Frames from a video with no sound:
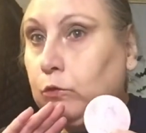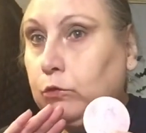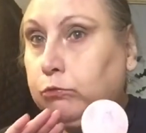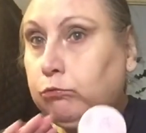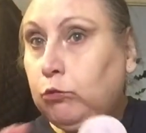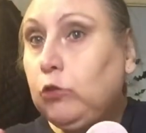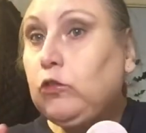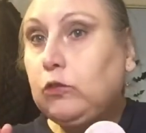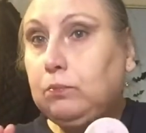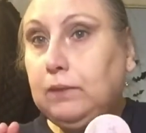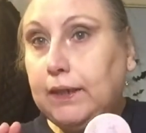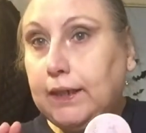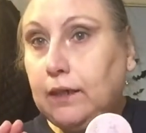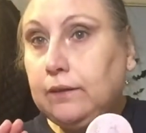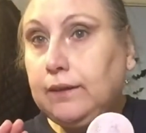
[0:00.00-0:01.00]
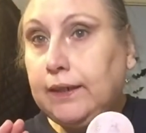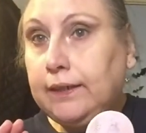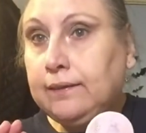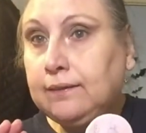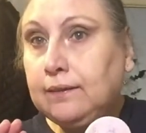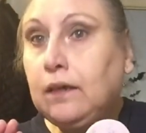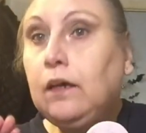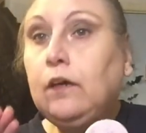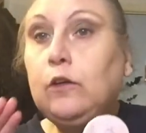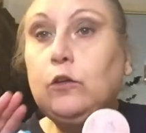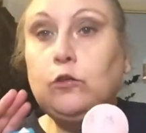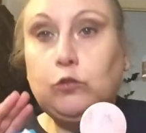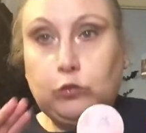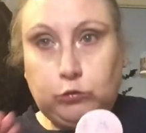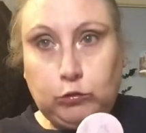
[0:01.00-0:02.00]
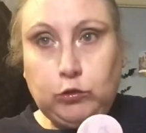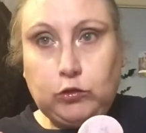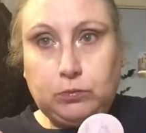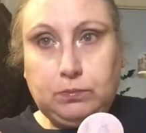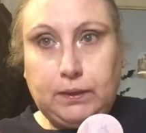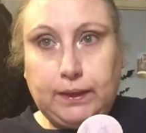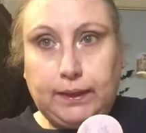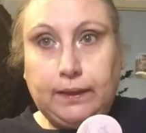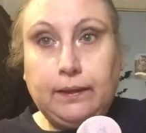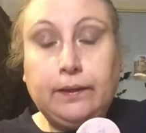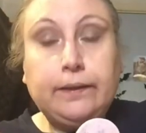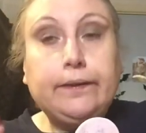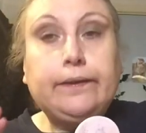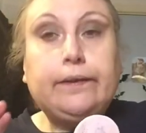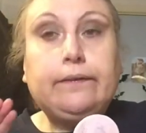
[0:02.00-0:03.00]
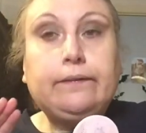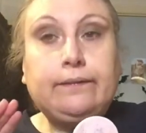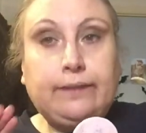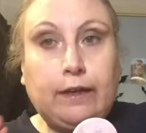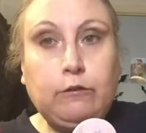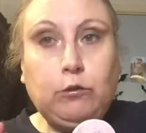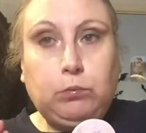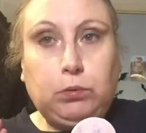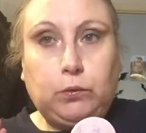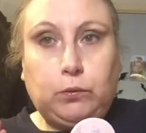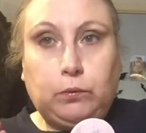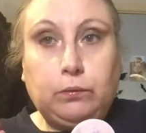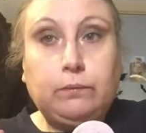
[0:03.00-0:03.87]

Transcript: Trust me on this. Trust me. Terrible.